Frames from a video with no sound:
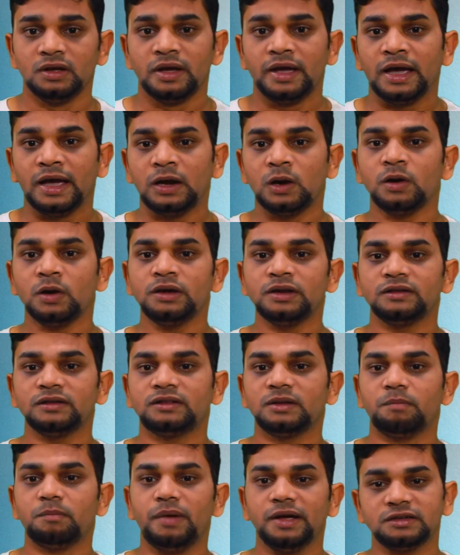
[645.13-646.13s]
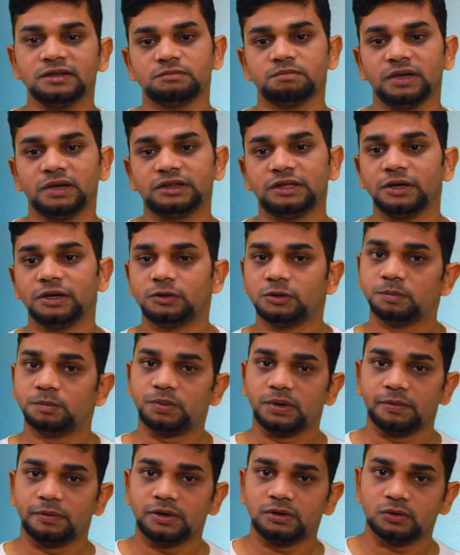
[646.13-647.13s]
Alloying is the best method to
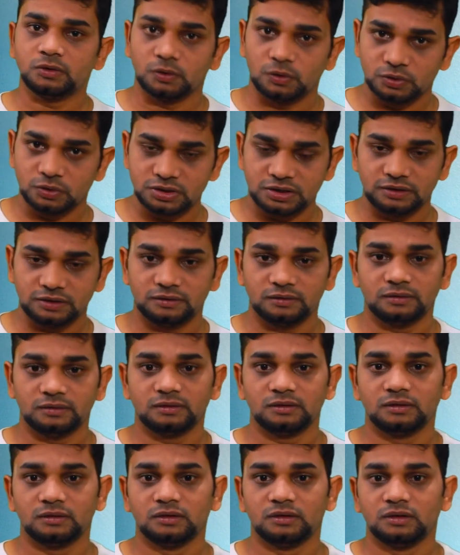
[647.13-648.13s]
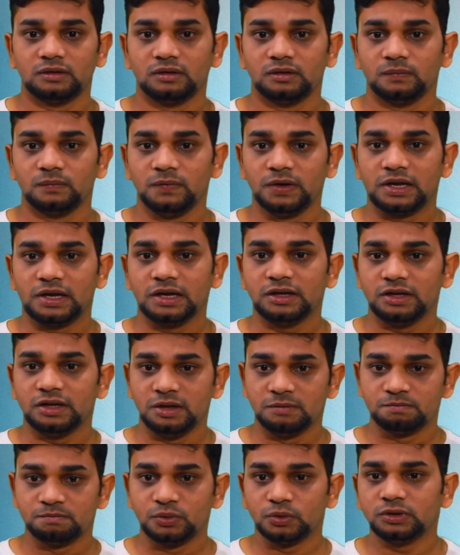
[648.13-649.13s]
prevent corrosion. We can
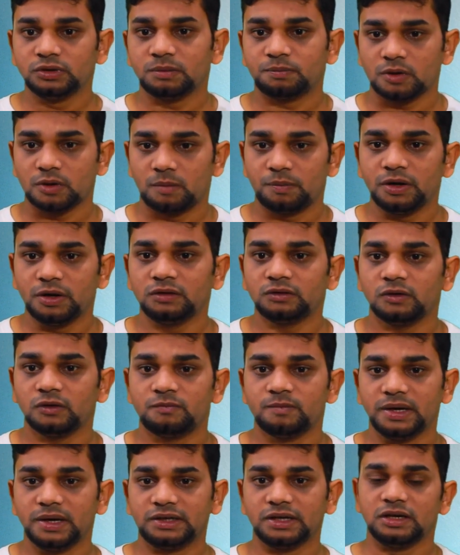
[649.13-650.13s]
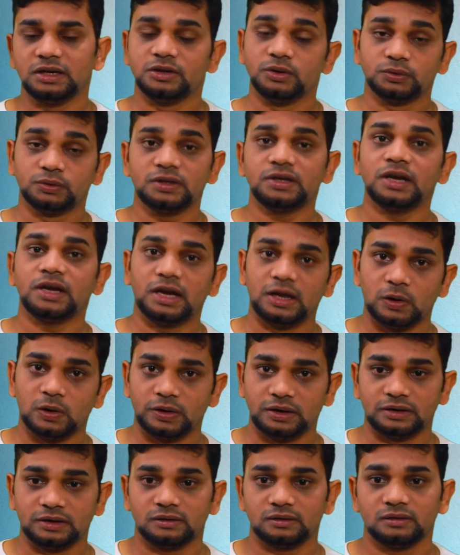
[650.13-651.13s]
improve the properties of metal using
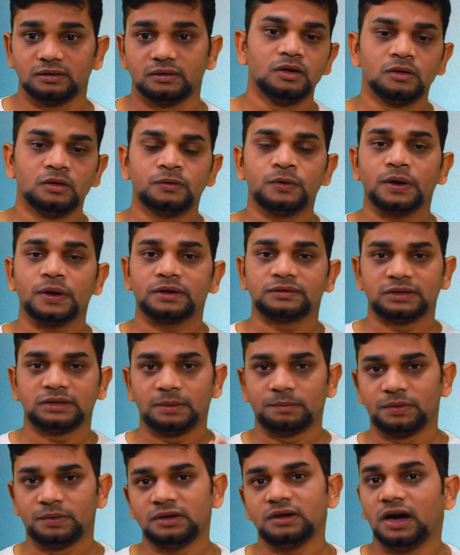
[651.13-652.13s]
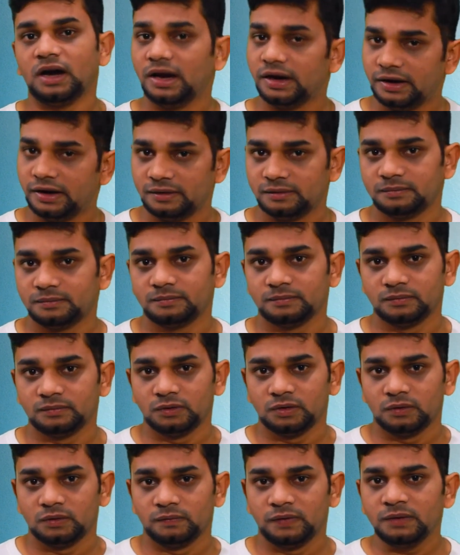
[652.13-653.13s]
alloying. For example, iron.
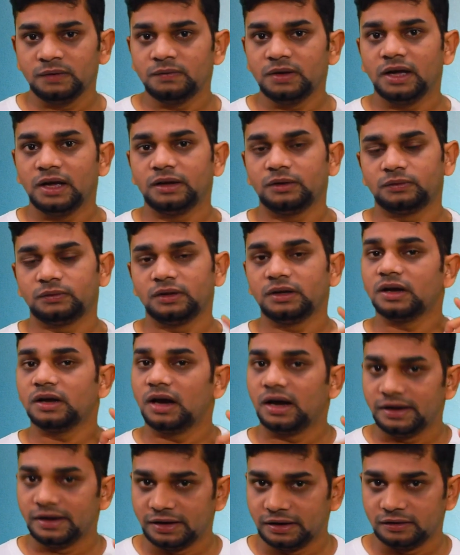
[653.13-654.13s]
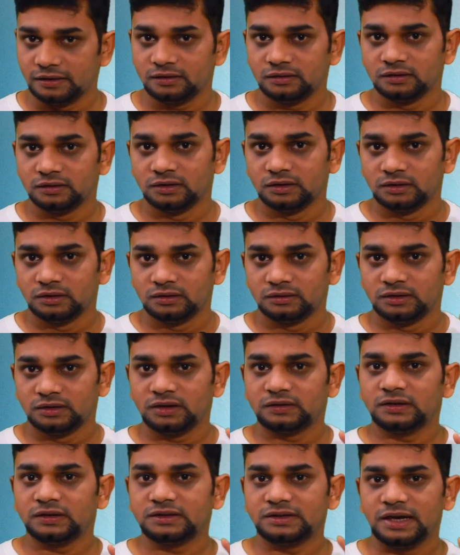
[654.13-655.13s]
When we are using iron, there
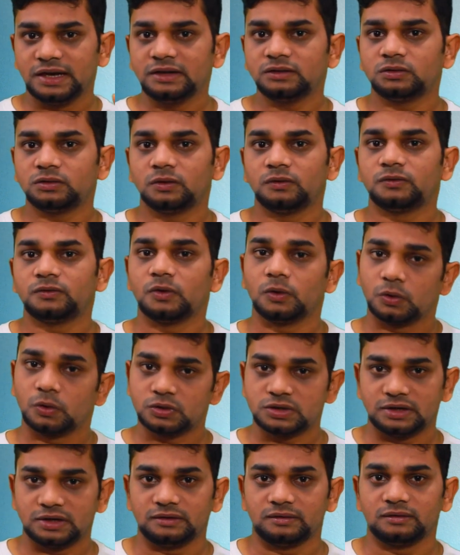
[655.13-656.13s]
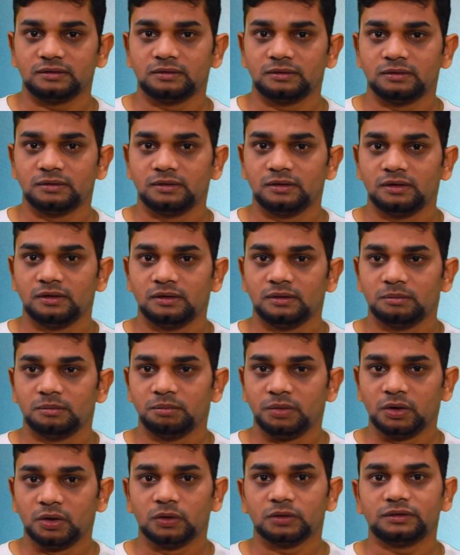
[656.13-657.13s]
is a chance of corrosion
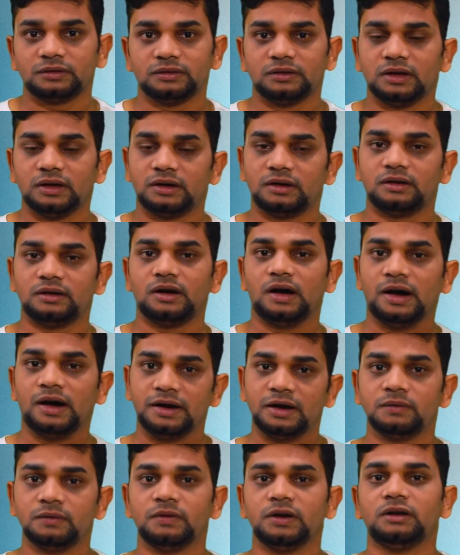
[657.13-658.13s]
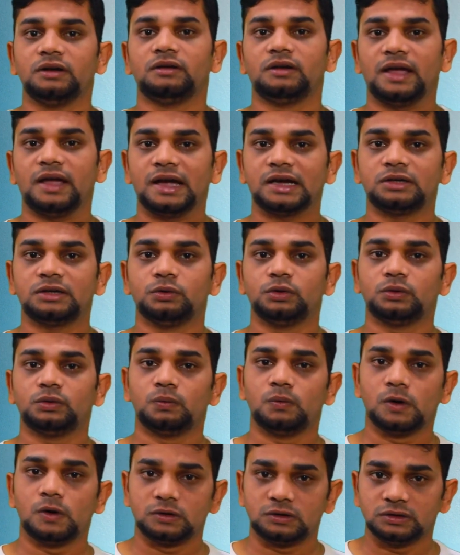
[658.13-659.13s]
because the iron will react with
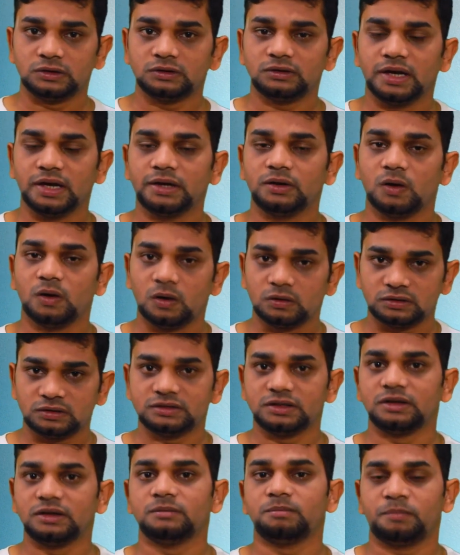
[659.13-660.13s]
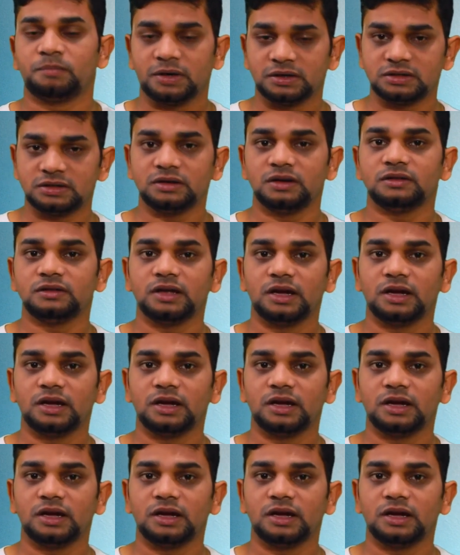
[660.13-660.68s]
water and oxygen present in the